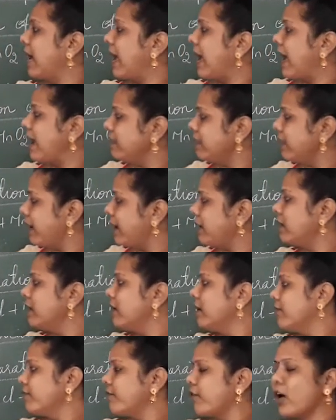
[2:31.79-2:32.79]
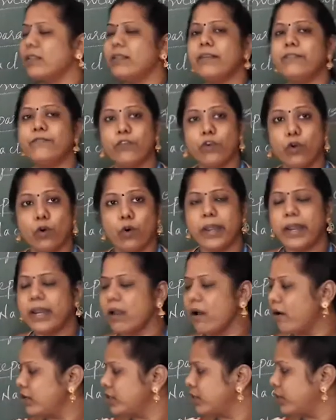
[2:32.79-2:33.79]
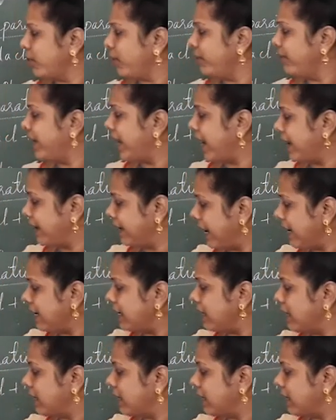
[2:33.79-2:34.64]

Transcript: And then for that fluorine also we can get